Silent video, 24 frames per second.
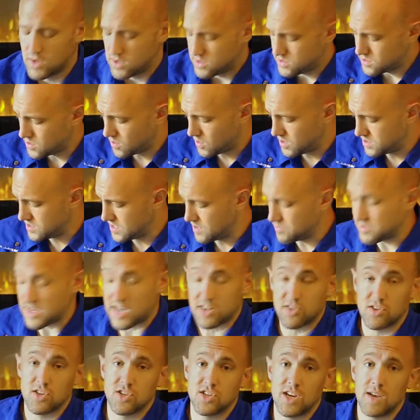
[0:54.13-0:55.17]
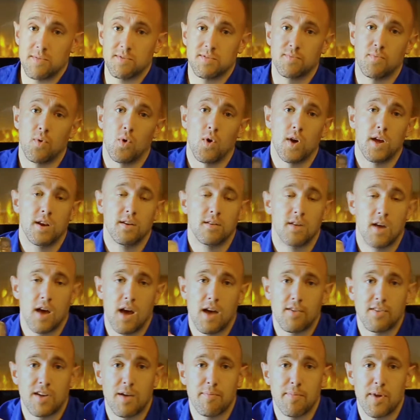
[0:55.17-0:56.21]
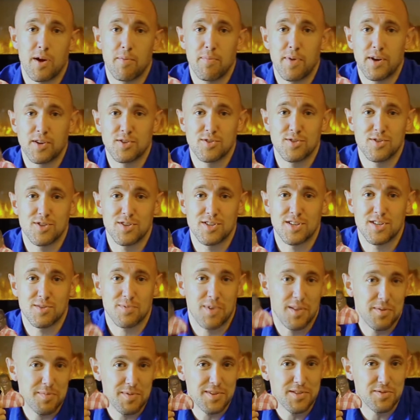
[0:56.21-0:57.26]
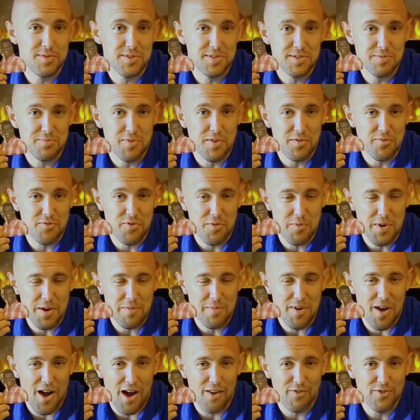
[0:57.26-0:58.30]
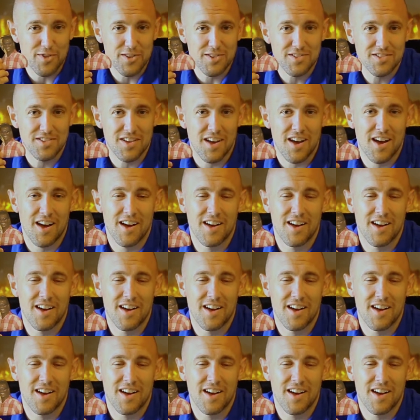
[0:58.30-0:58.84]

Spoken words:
So his name is actually James Boyd. I've got better pictures of just this one. This one's from one of my office.